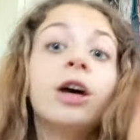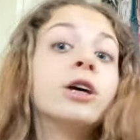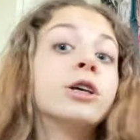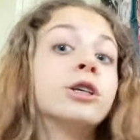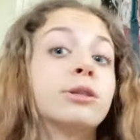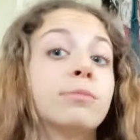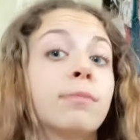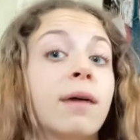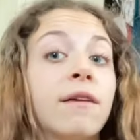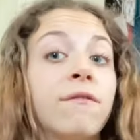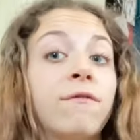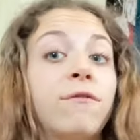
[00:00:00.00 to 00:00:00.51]

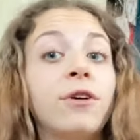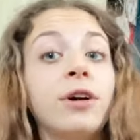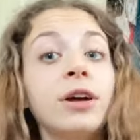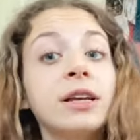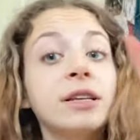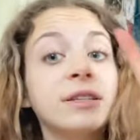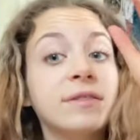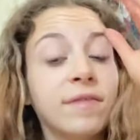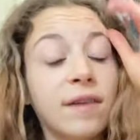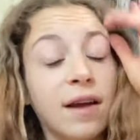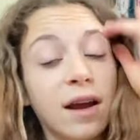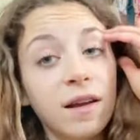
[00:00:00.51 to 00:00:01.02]
So my foot
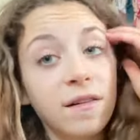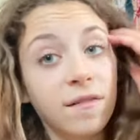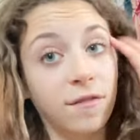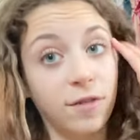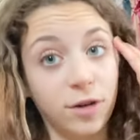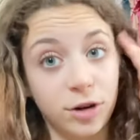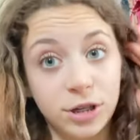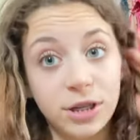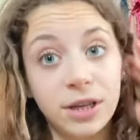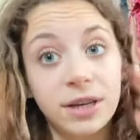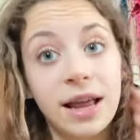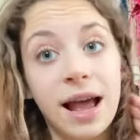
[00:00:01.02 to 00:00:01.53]
is very
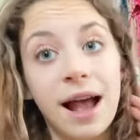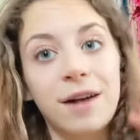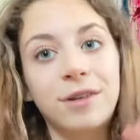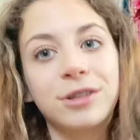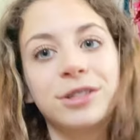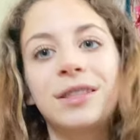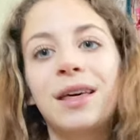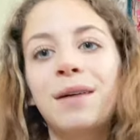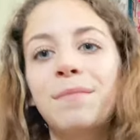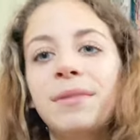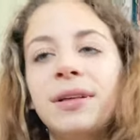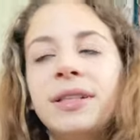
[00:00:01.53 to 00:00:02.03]
versatile,
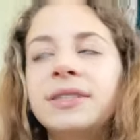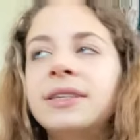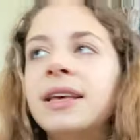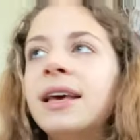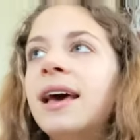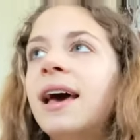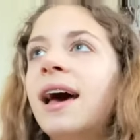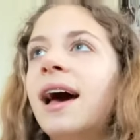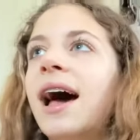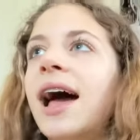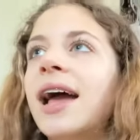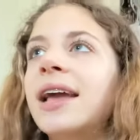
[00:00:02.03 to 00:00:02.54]
so that means
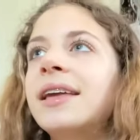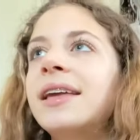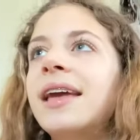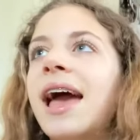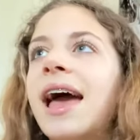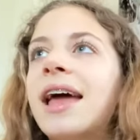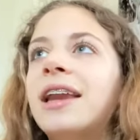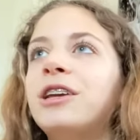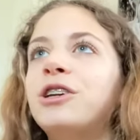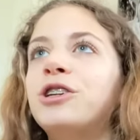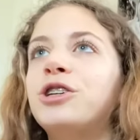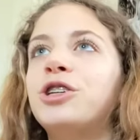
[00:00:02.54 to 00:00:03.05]
I can
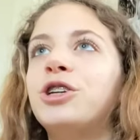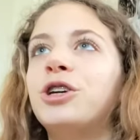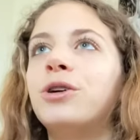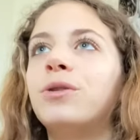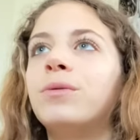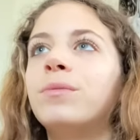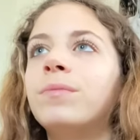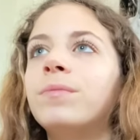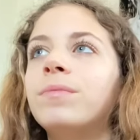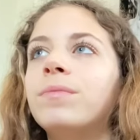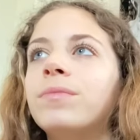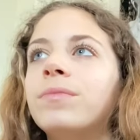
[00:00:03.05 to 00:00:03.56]
get any
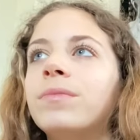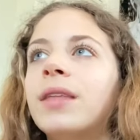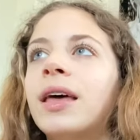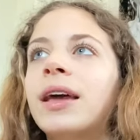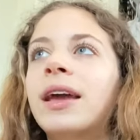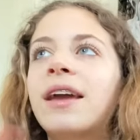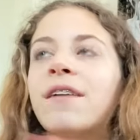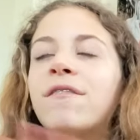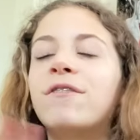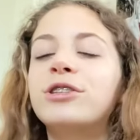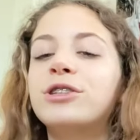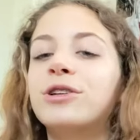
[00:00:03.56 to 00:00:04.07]
shoe,
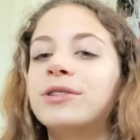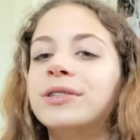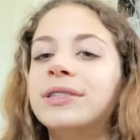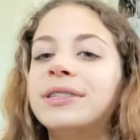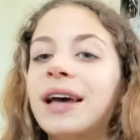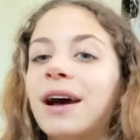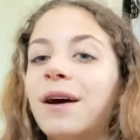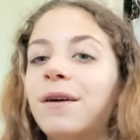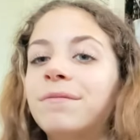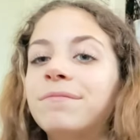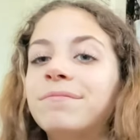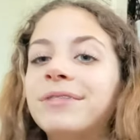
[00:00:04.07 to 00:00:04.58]
like if it's on
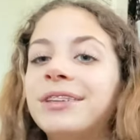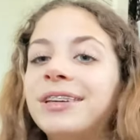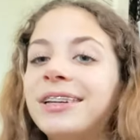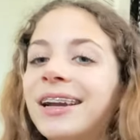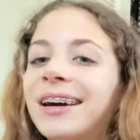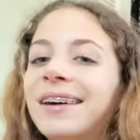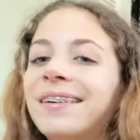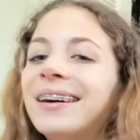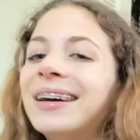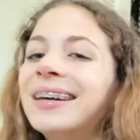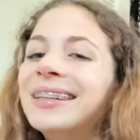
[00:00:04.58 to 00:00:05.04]
sale, you know.